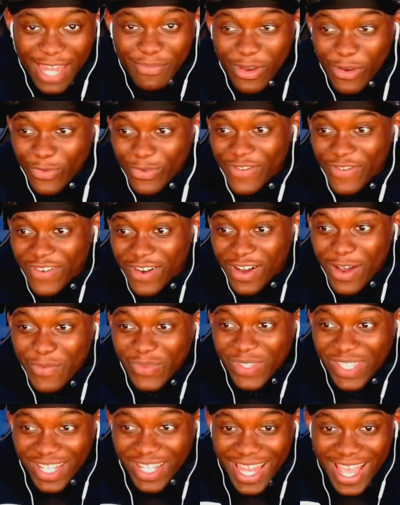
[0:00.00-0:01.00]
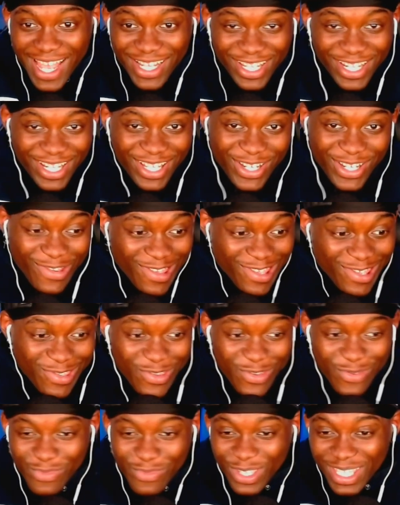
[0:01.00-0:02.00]
but we've come to actually the
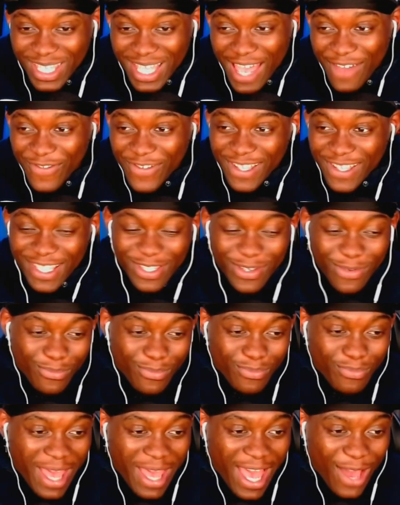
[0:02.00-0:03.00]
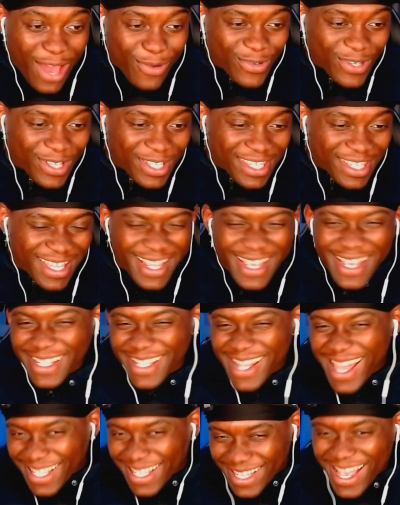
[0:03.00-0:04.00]
humans having some powers.
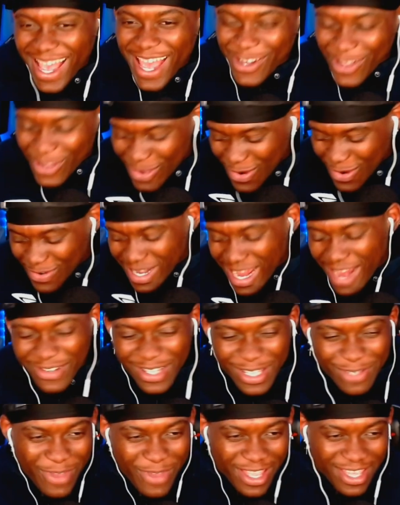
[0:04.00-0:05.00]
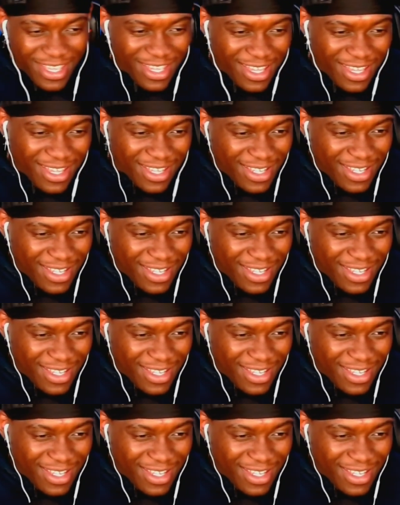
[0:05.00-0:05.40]
That's kind of cold, I respect it.